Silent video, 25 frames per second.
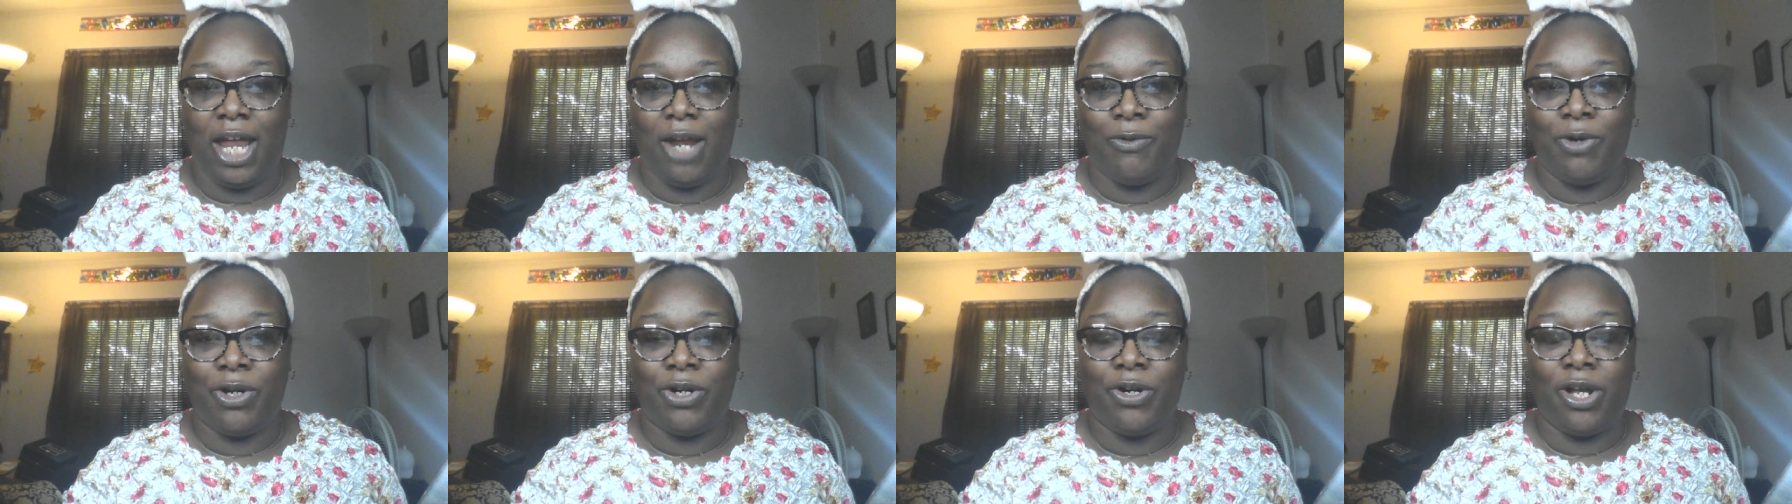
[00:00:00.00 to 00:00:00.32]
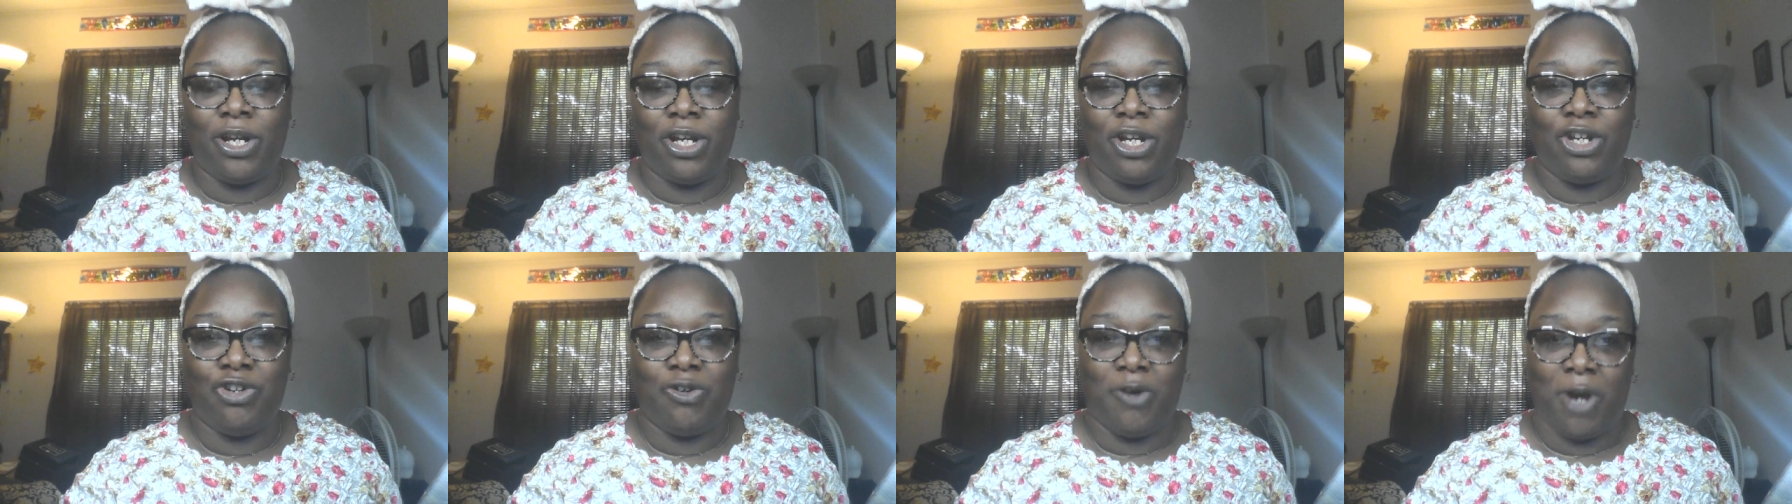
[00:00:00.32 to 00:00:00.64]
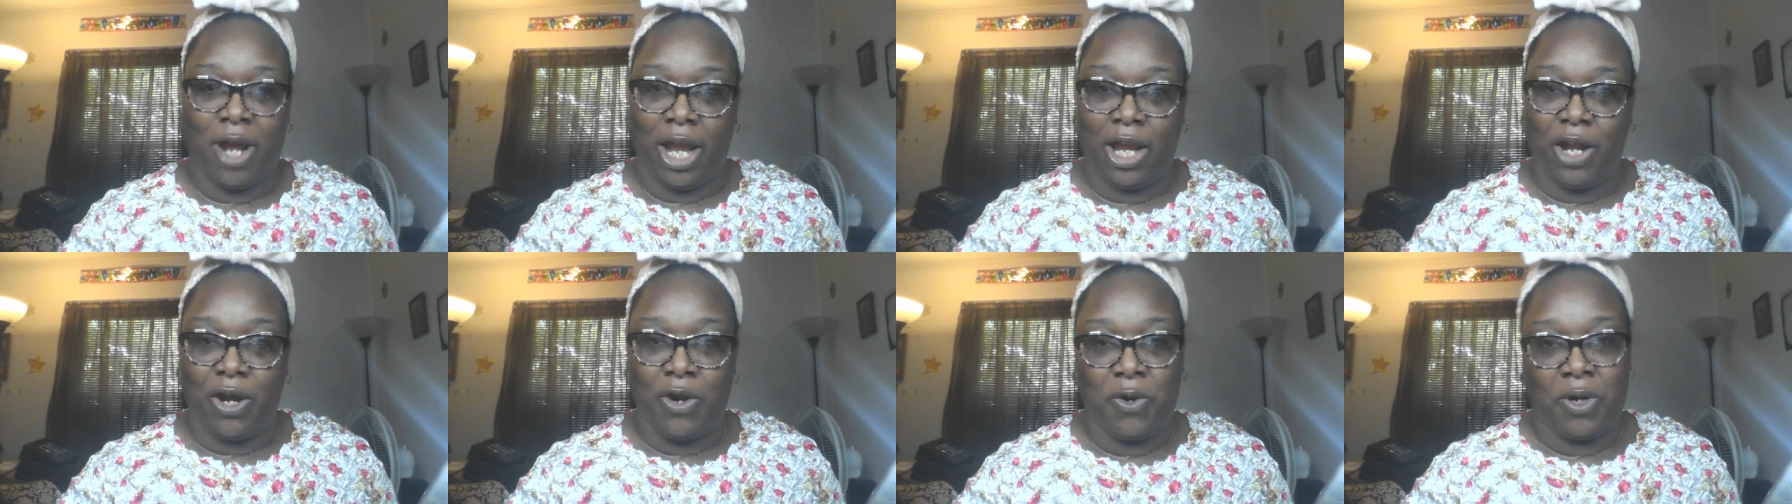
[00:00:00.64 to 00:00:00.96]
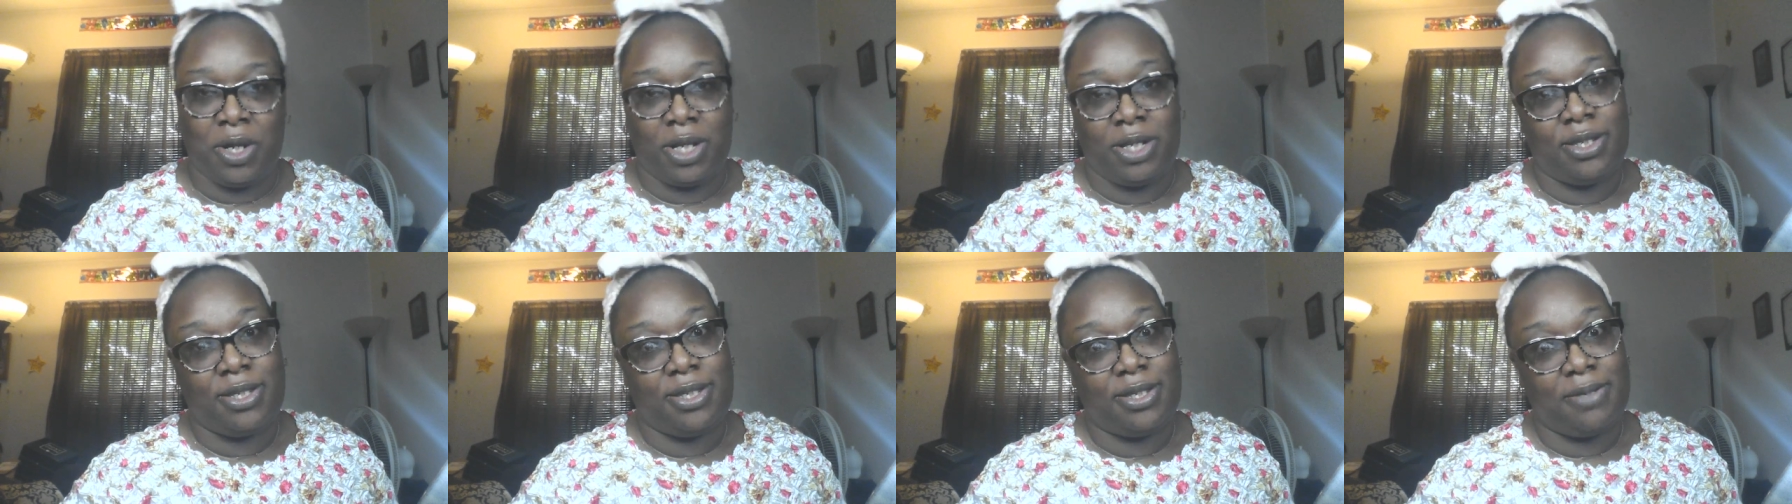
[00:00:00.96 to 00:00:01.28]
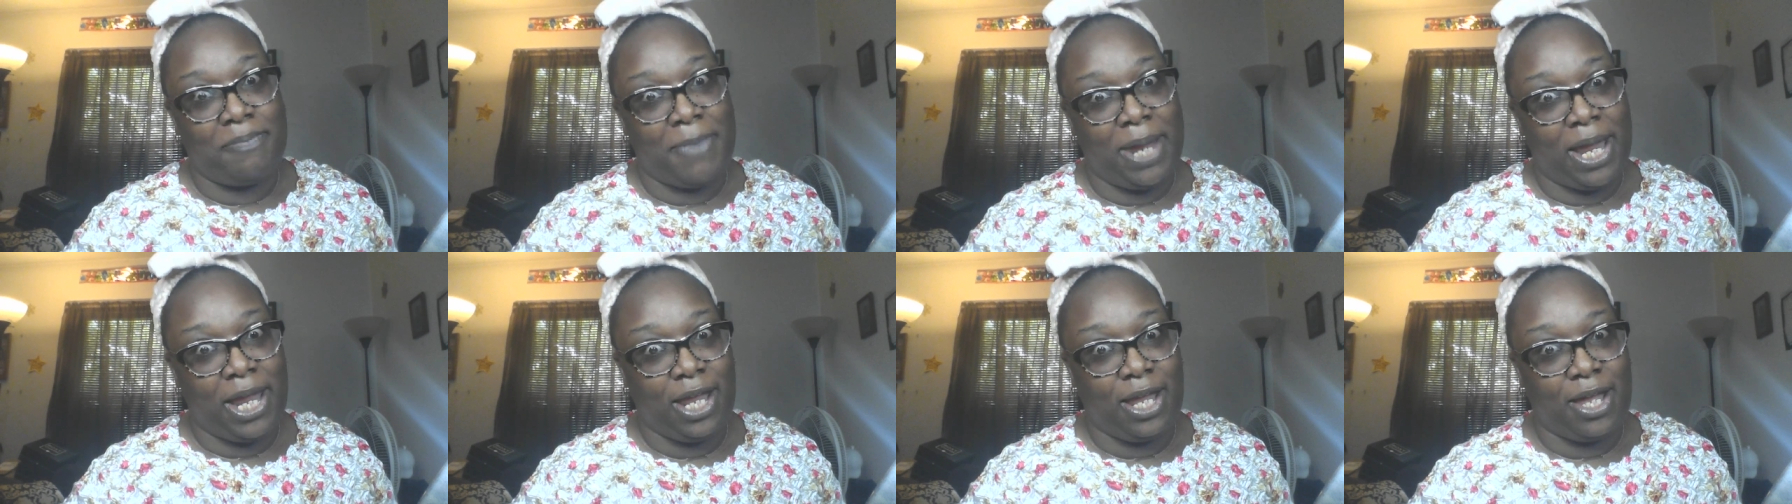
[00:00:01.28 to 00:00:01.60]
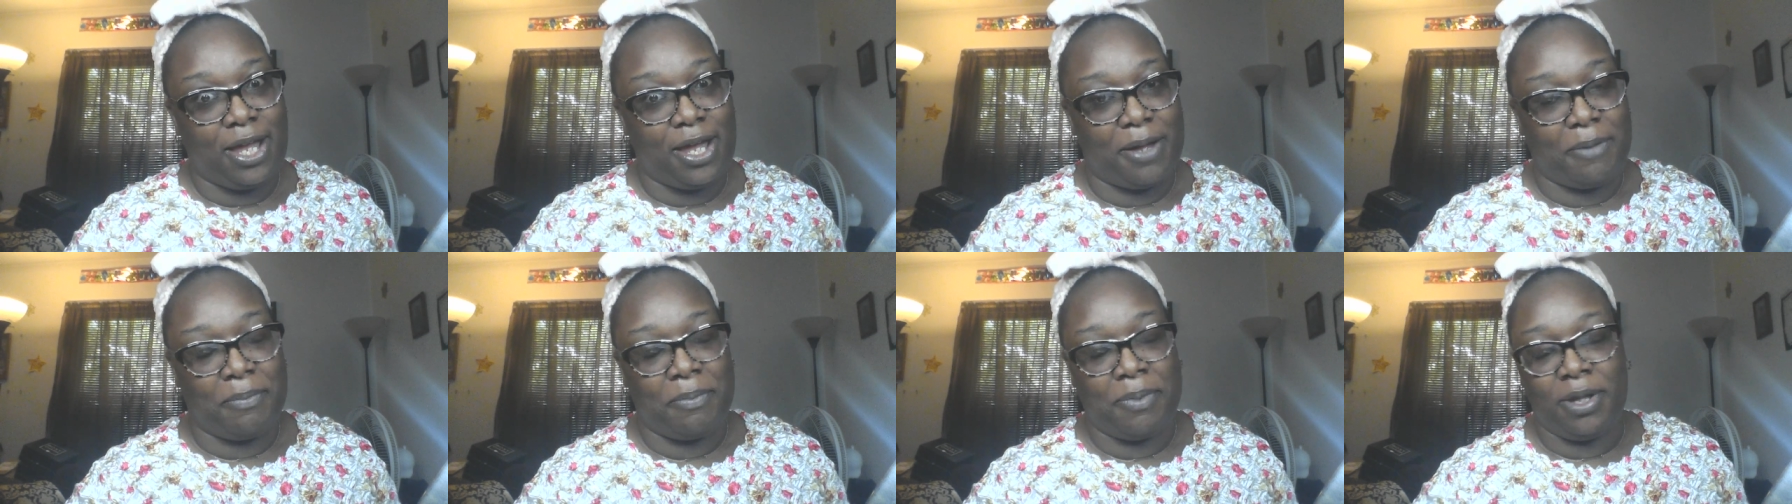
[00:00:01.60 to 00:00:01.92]
we're going to try on some
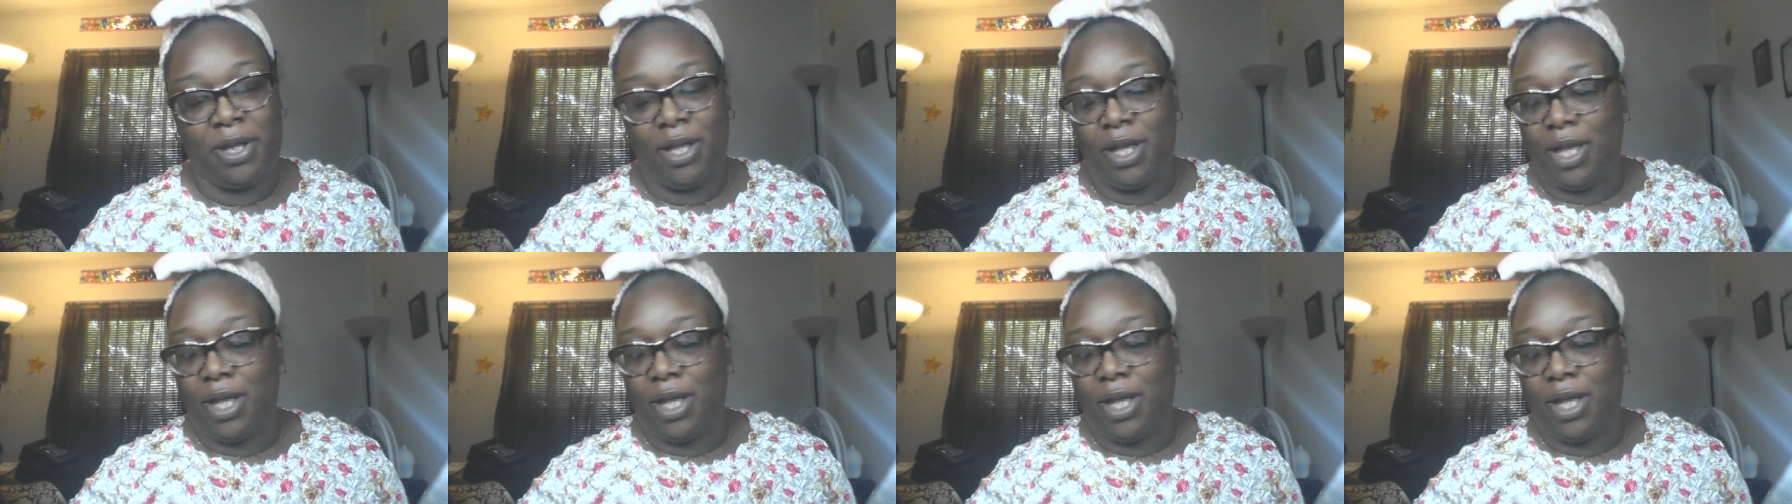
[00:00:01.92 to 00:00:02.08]
makeup.